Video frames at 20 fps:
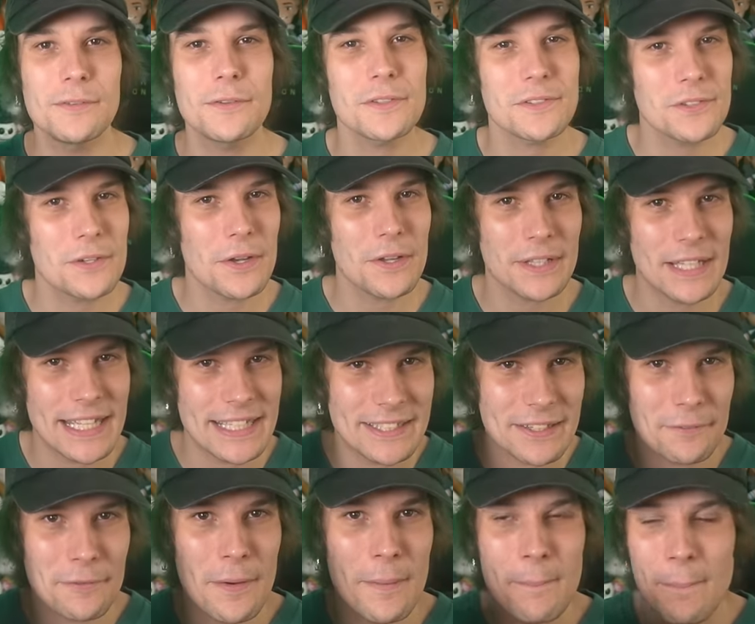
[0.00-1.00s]
You've also got like
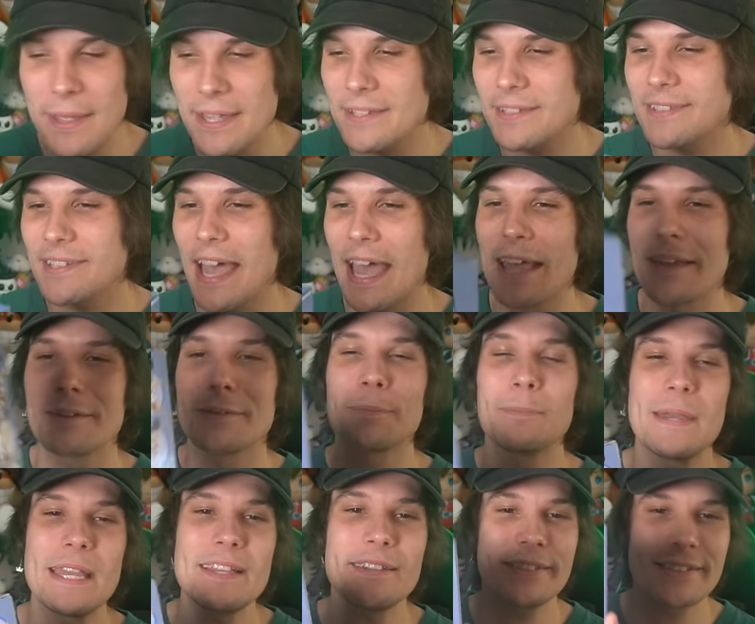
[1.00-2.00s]
different bits and
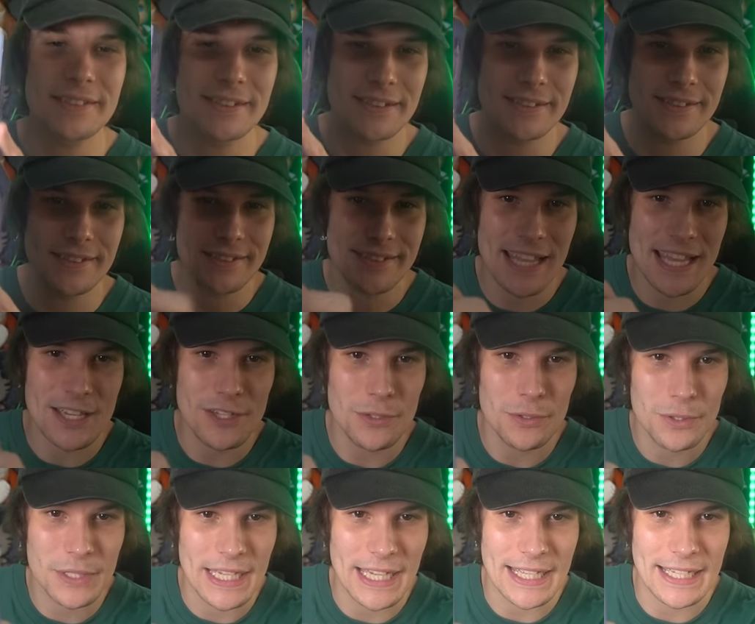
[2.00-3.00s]
pieces that
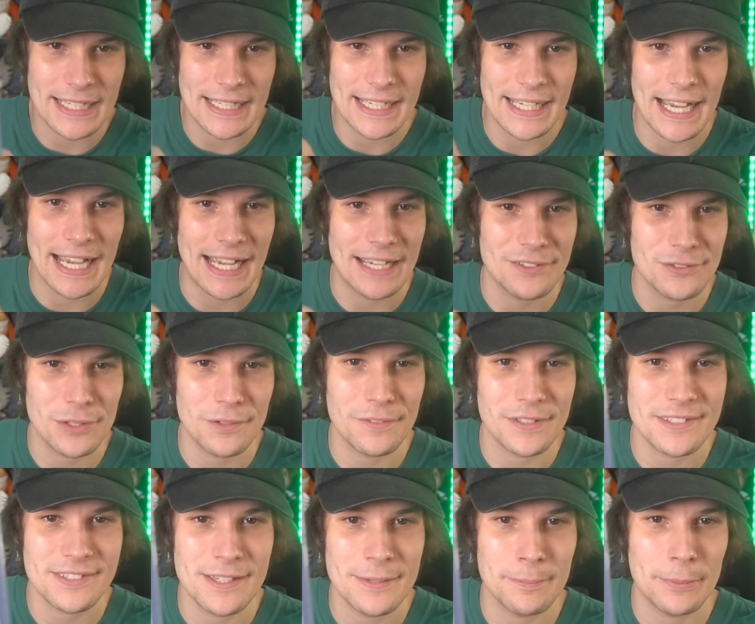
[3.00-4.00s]
you can uh, sort of
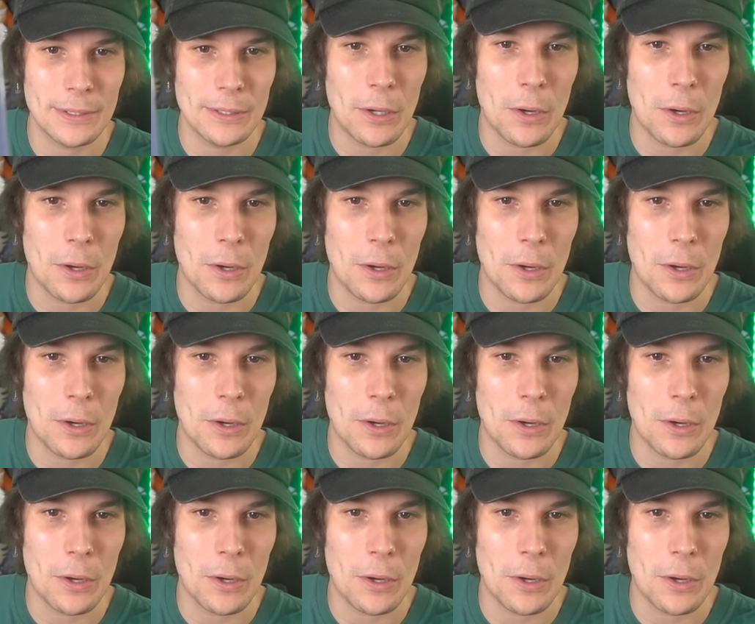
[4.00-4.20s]
assemble